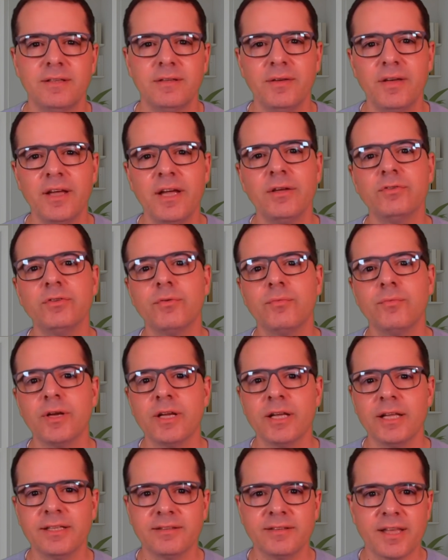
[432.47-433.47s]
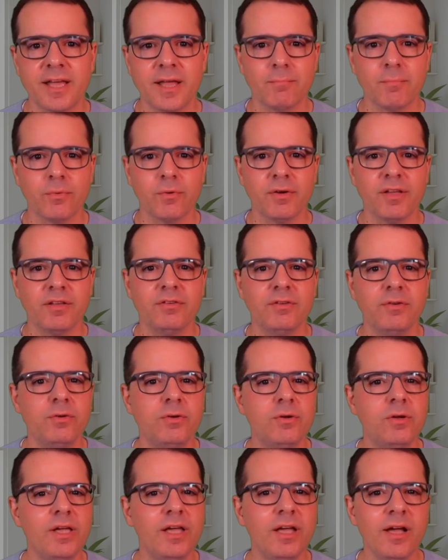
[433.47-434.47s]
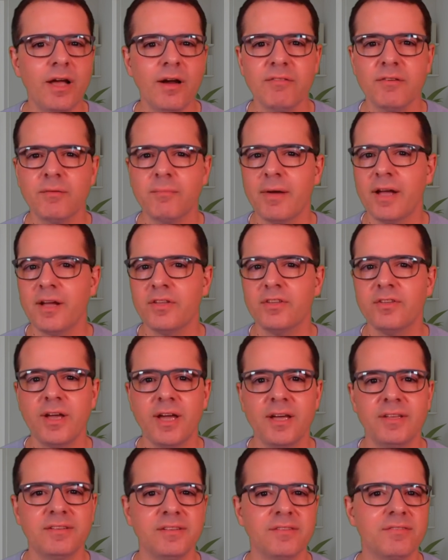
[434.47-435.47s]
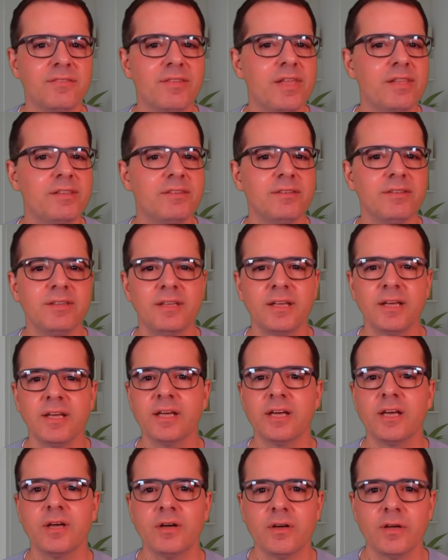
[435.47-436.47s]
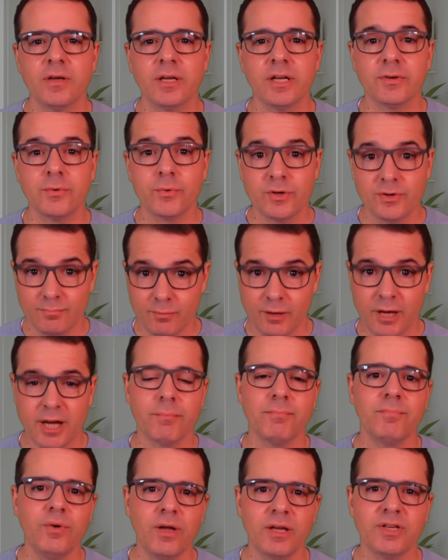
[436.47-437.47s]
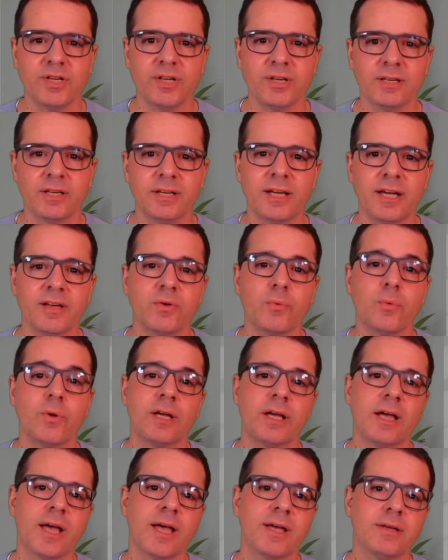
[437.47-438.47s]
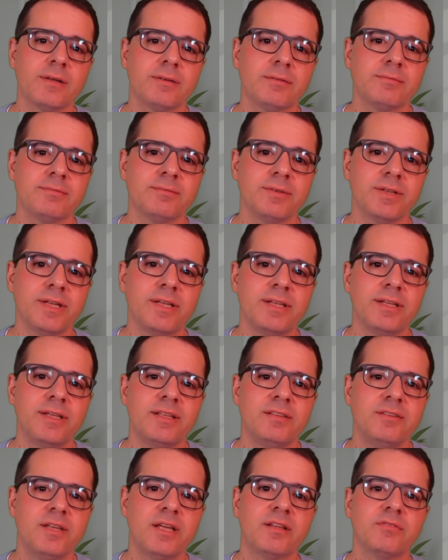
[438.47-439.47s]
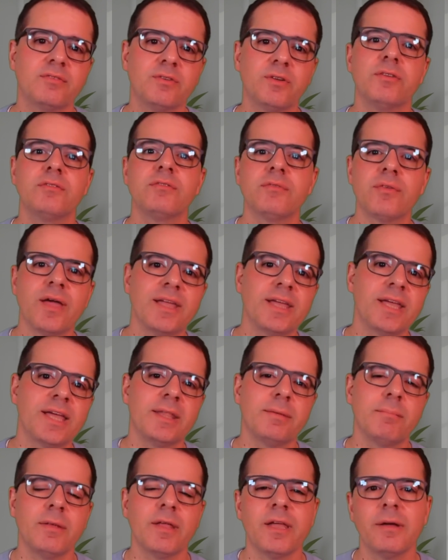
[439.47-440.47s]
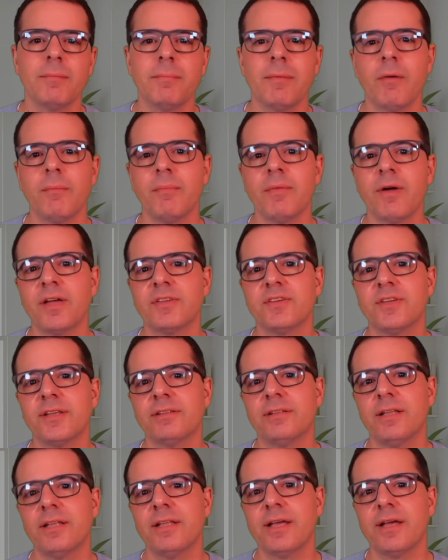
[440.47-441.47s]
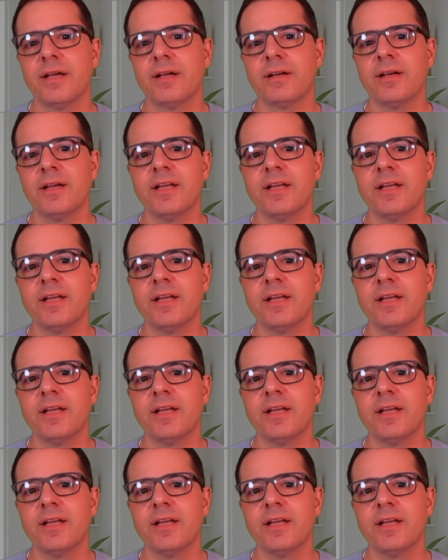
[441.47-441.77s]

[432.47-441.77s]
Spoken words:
Here's a real example that sooner or later every manager has to face. You need to explain a project delay to a client. Instead of write an email about project delay,